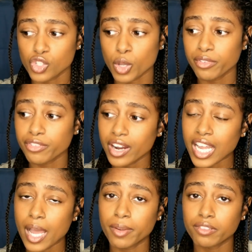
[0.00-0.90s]
So before I
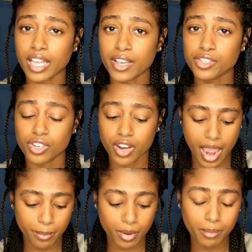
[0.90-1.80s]
got my relaxer,
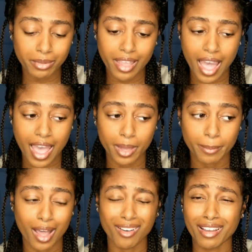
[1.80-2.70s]
I probably had
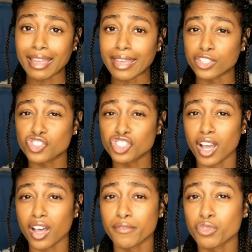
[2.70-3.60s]
about an inch
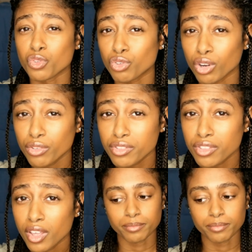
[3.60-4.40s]
of new growth.